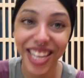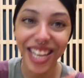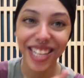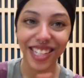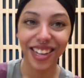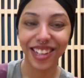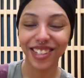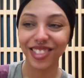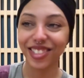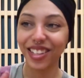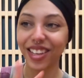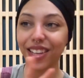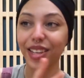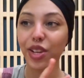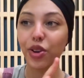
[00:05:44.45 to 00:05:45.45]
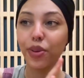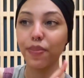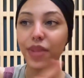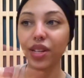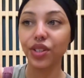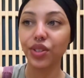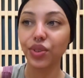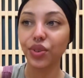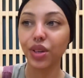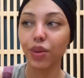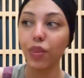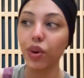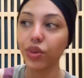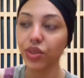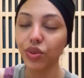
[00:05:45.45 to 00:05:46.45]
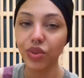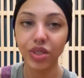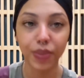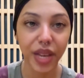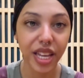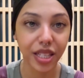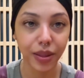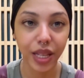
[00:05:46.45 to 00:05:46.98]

to understand your mental and emotional space.